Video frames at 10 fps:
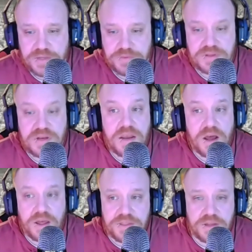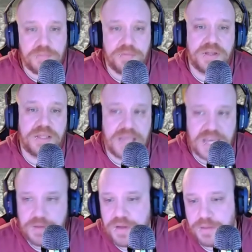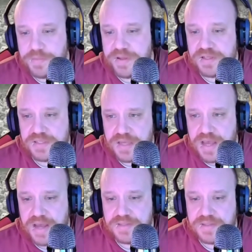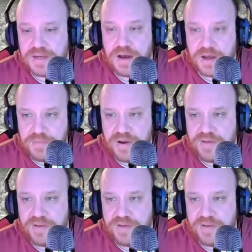it was nothing but gaming PC ads on my